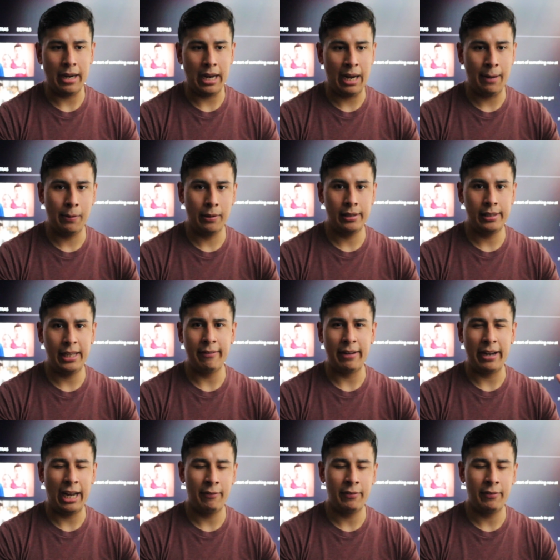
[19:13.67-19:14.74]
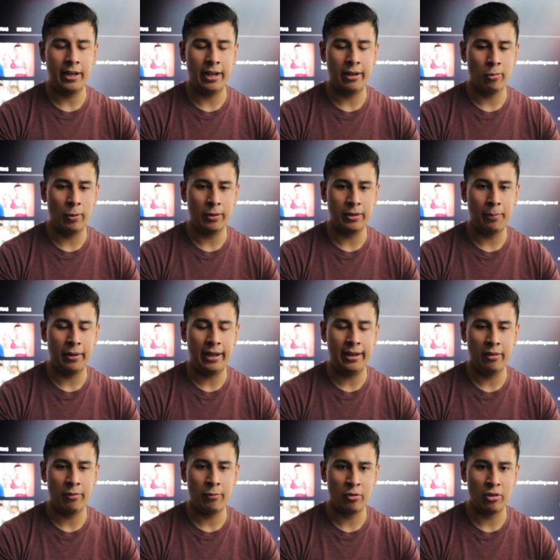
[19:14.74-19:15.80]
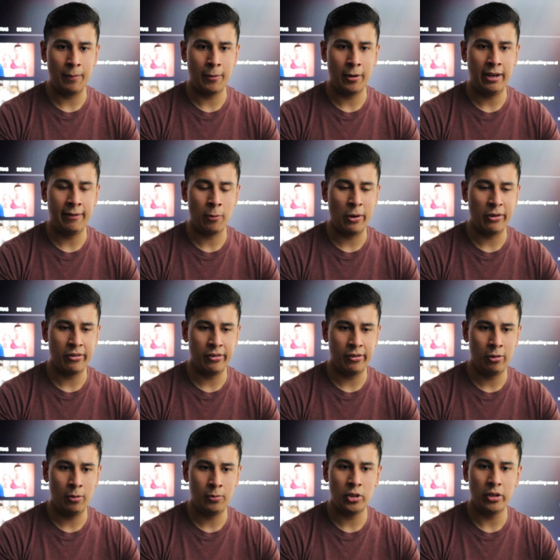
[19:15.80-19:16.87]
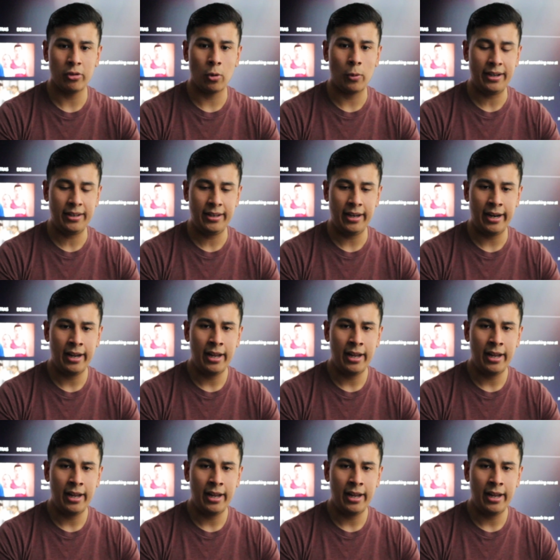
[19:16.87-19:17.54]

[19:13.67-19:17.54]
I believe I haven't announced what the plan is for summer yet for What's in the Tube just quite yet,